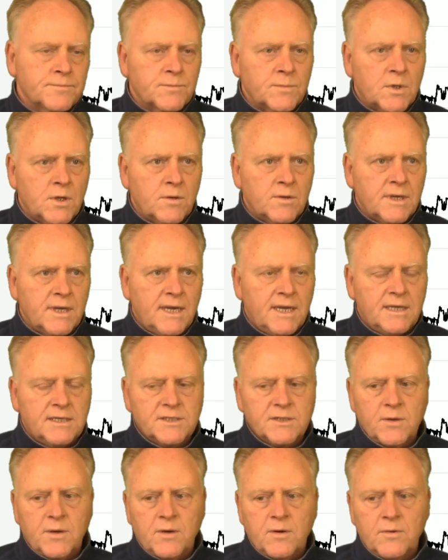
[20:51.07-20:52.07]
Okay,
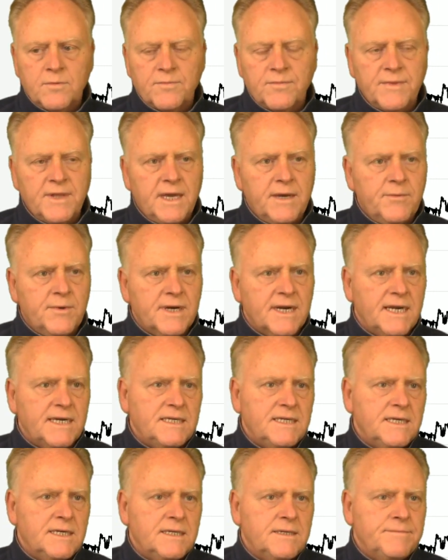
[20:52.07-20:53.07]
so then what I
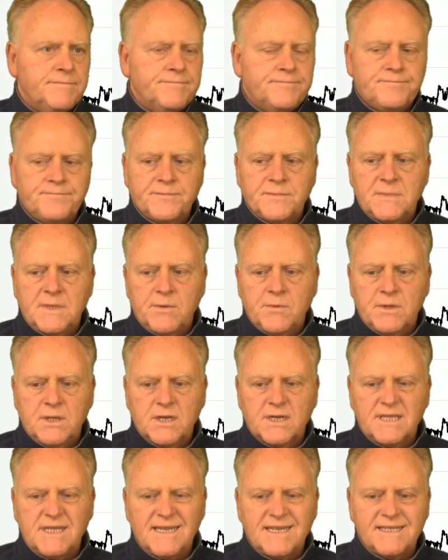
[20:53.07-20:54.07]
did, then we'll
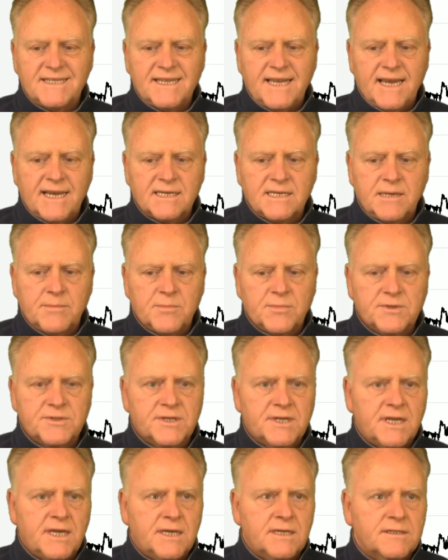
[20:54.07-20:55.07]
look at the exact numbers
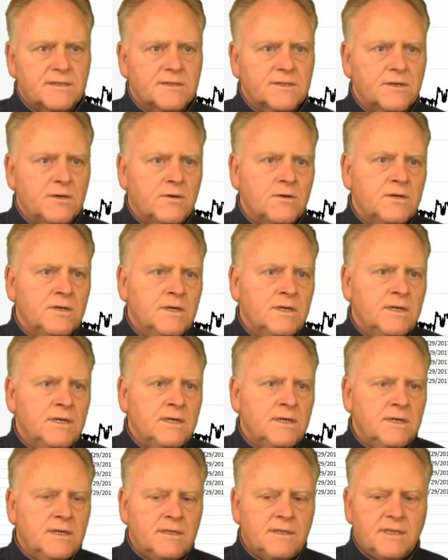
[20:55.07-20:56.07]
again. So
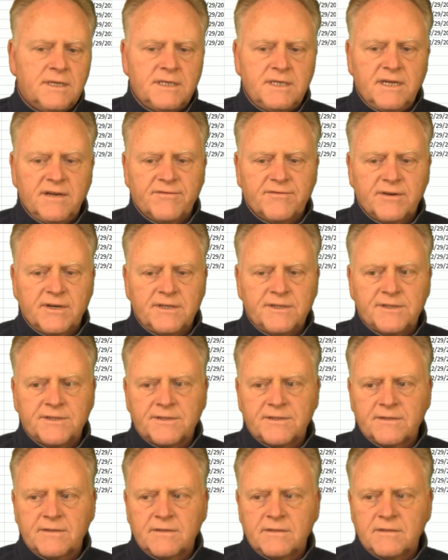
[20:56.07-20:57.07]
the
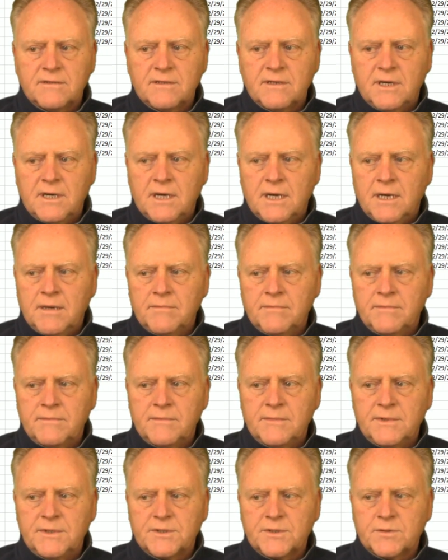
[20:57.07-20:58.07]
difference
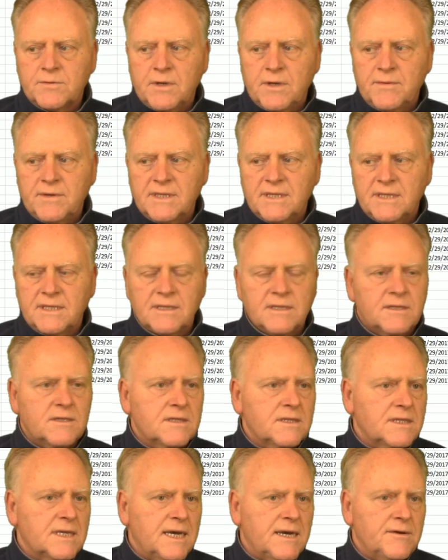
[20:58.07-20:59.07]
is
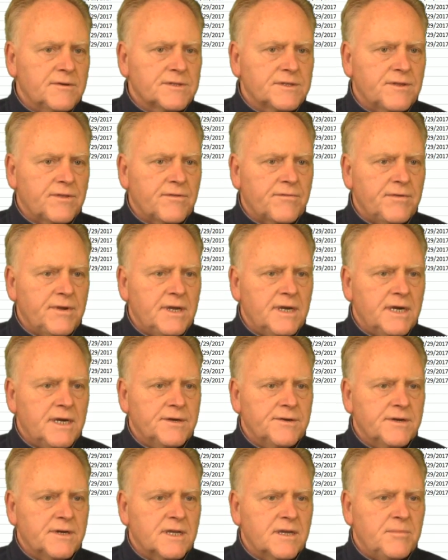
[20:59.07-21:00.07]

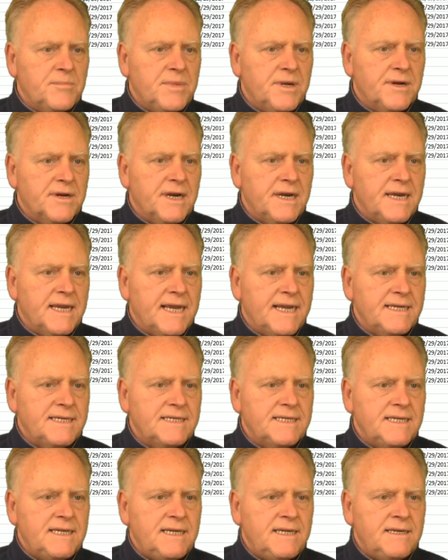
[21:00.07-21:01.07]
21,300 compared to
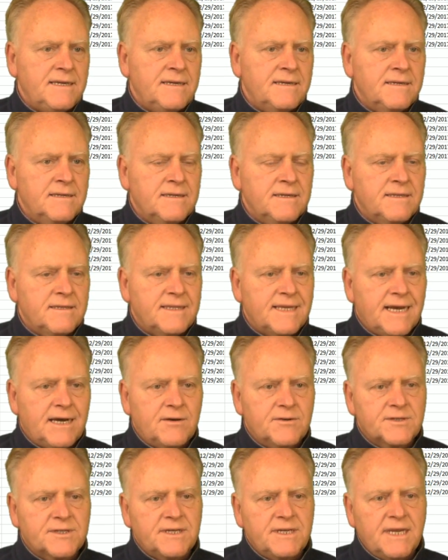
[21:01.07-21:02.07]

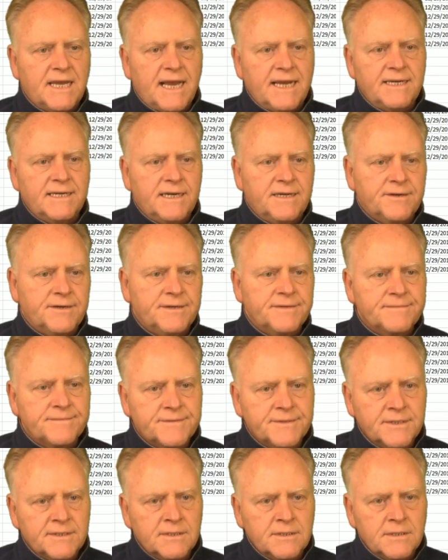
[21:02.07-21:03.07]
19,900
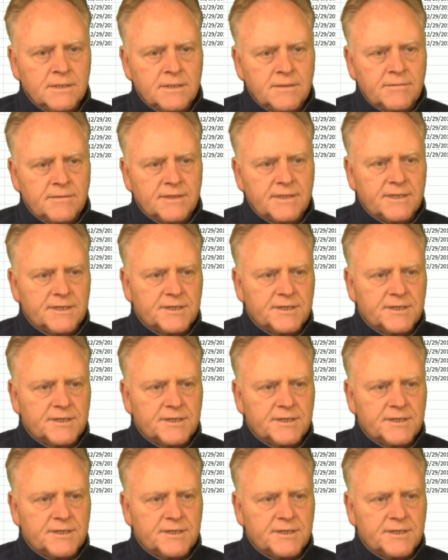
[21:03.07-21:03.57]
with the